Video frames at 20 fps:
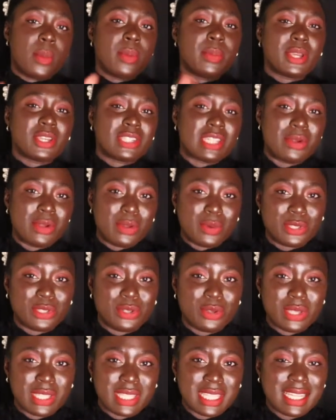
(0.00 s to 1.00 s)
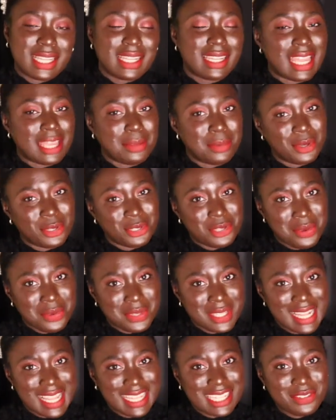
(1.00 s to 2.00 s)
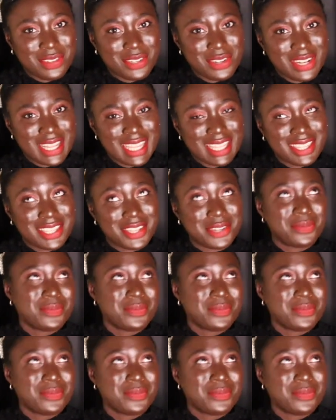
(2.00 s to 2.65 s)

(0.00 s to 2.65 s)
because I really want to know what you think. Like because you obviously like this video, and hit the